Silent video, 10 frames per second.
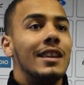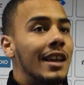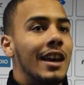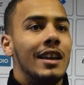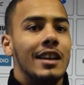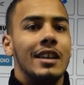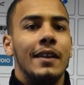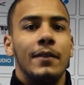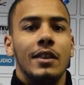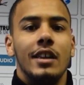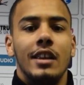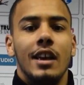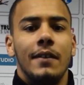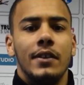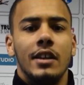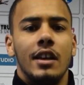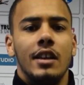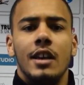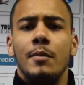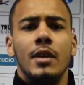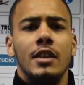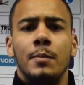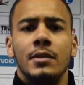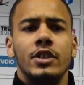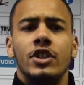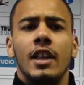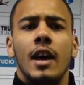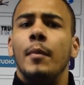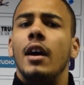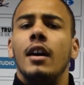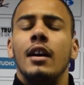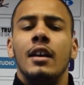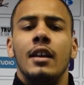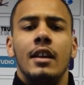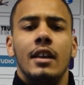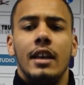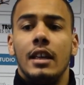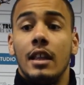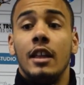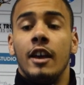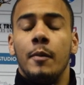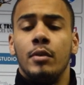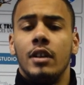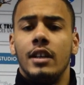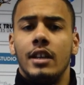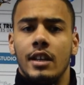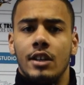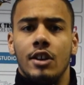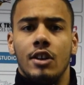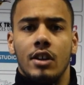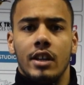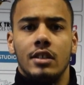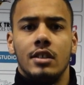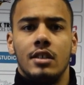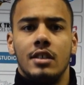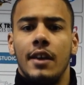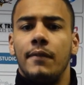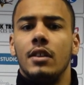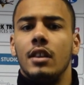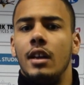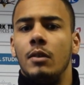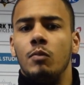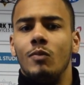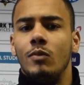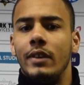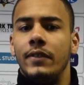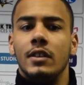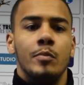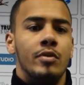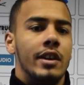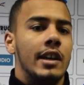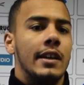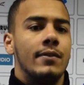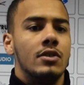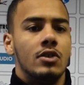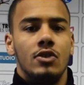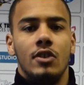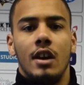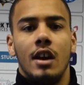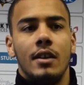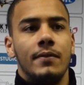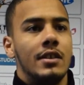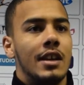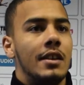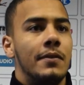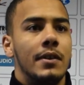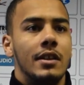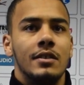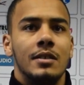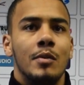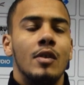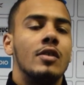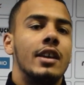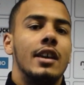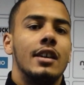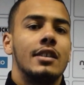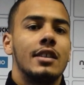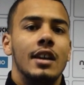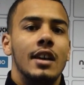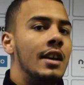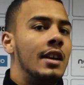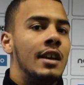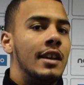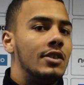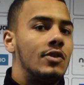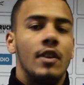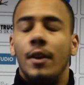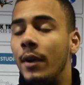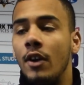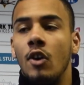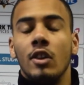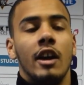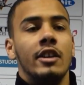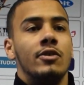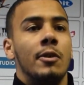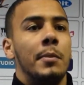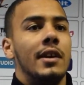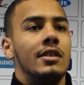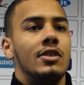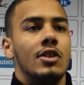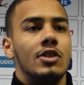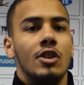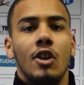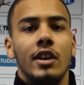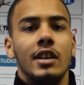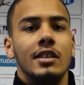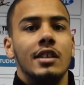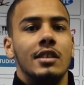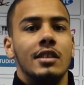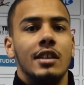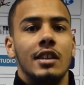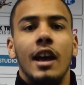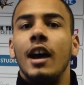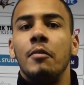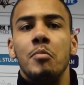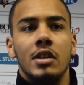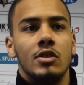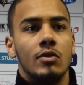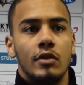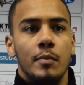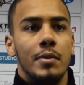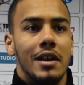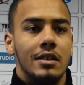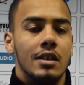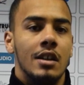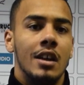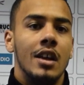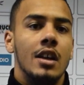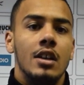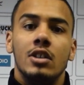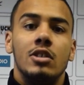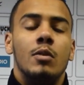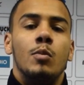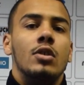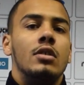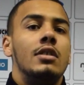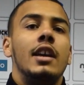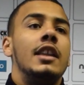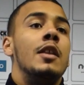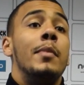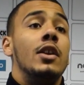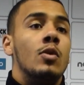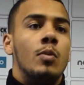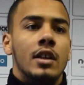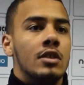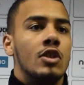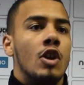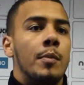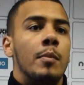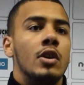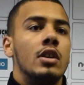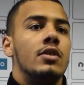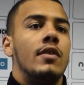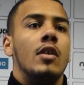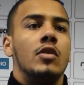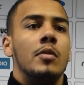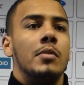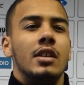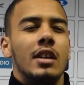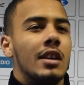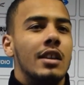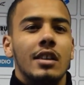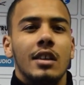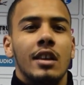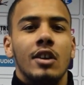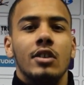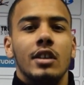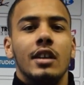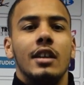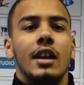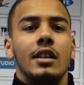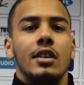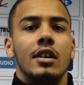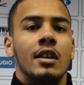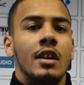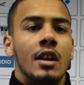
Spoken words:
Yeah, definitely. Yeah, I think in the position that I'm at, that I'm playing in, you know, it's definitely, if there's a break, if there's a try, if there's anything, there's the ball kicked, it's straight away all eyes are on me. So it's a lot easier to see that I've messed up compared to someone in the middle where there's a lot of bodies around them, and you know, you can kind of